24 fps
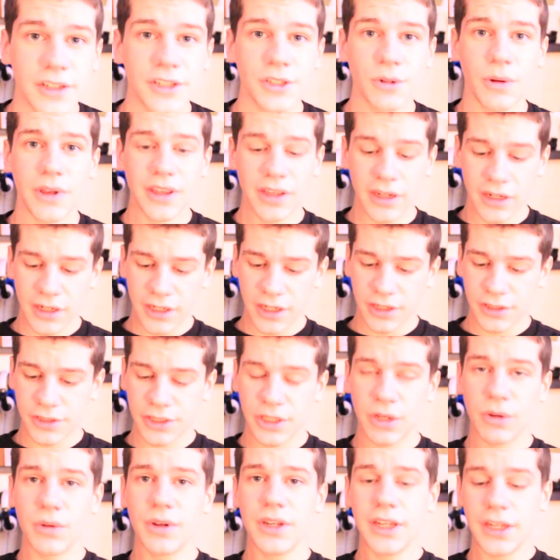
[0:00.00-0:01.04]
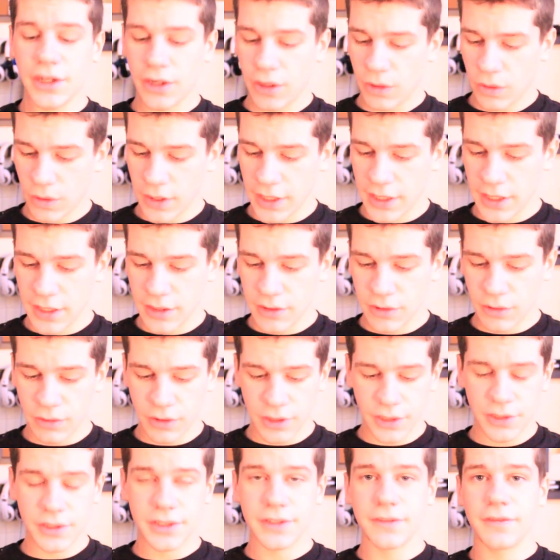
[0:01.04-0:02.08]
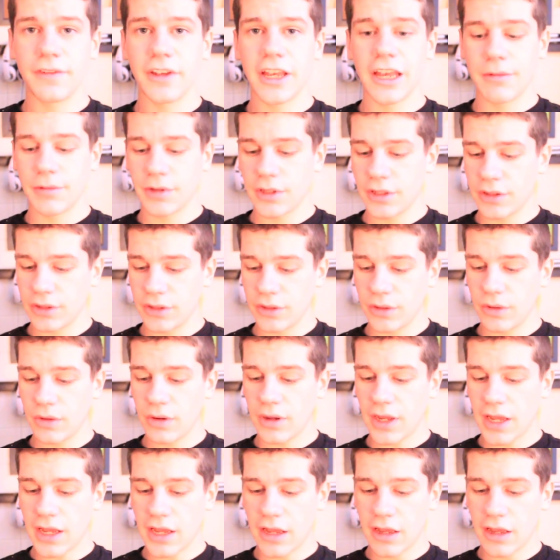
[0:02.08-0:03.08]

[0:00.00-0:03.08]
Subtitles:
So whether you're sewing and or using fabric glue,